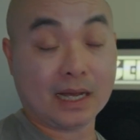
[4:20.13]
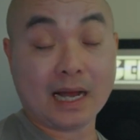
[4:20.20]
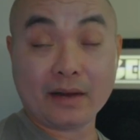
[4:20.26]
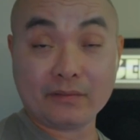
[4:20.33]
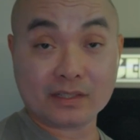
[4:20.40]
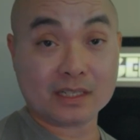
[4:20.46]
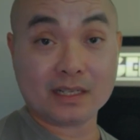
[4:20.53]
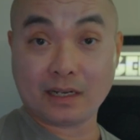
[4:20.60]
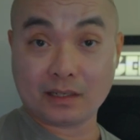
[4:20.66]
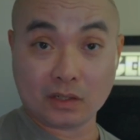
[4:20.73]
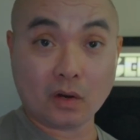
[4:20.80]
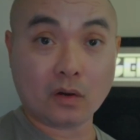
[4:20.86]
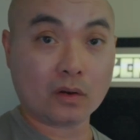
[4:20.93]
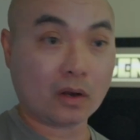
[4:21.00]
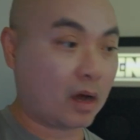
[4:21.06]
Obviously, I
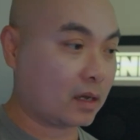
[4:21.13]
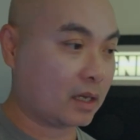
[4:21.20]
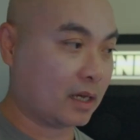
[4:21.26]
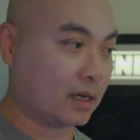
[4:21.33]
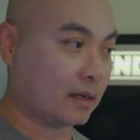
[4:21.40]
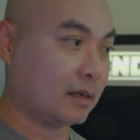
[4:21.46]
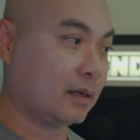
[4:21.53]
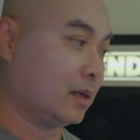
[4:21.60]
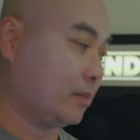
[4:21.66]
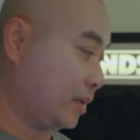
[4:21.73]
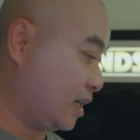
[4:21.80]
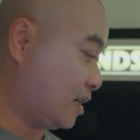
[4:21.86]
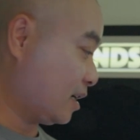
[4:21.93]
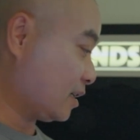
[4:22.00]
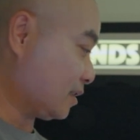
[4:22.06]
don't log in
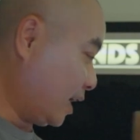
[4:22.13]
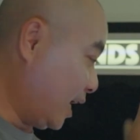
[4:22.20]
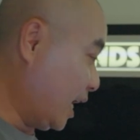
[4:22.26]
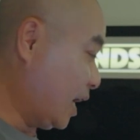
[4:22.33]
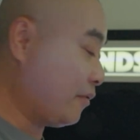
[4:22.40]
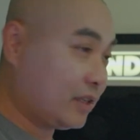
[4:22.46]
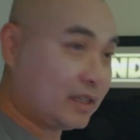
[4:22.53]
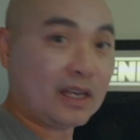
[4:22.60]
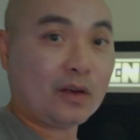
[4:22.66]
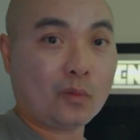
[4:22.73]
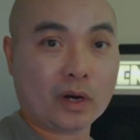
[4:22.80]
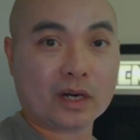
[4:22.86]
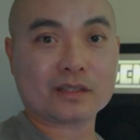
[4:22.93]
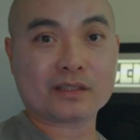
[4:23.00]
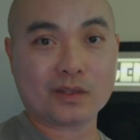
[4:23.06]
because everything
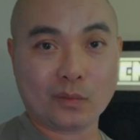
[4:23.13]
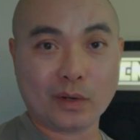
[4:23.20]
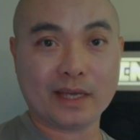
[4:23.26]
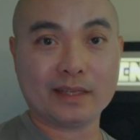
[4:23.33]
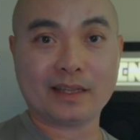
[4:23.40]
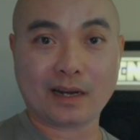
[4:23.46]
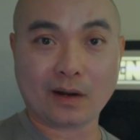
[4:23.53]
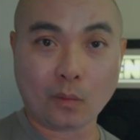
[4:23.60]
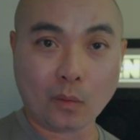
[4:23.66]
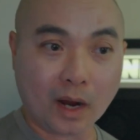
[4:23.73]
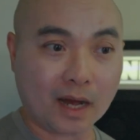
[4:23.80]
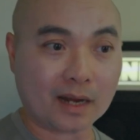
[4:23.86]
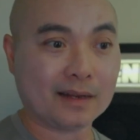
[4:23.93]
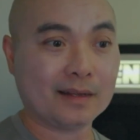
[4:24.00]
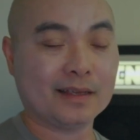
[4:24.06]
works the way that I
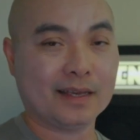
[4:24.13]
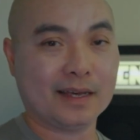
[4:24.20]
want.